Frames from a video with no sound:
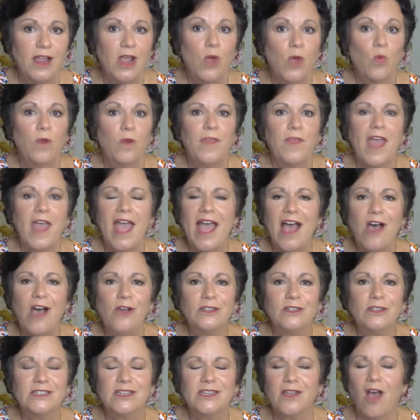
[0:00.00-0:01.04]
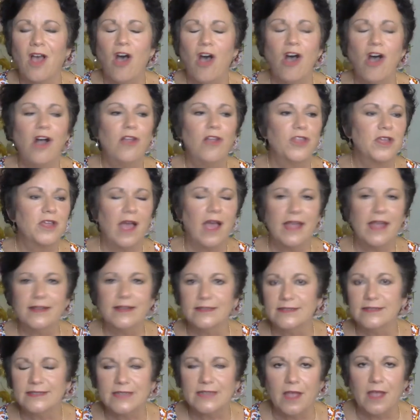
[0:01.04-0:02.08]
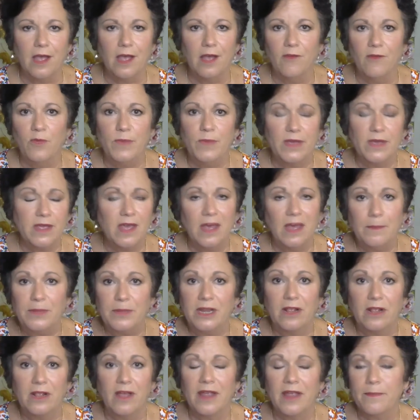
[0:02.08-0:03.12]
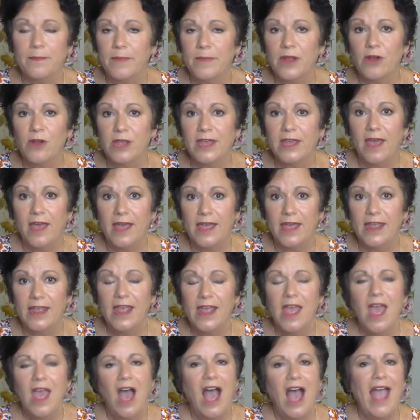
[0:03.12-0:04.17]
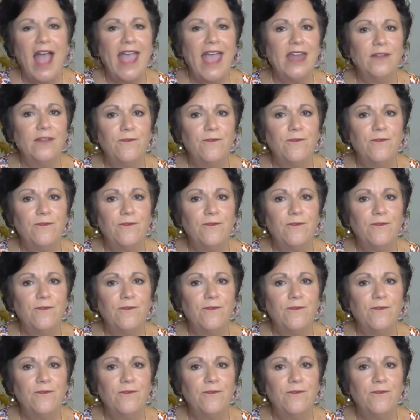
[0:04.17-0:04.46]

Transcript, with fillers: without all the guidance of a big company like Mary Kay, I had mm-hmm.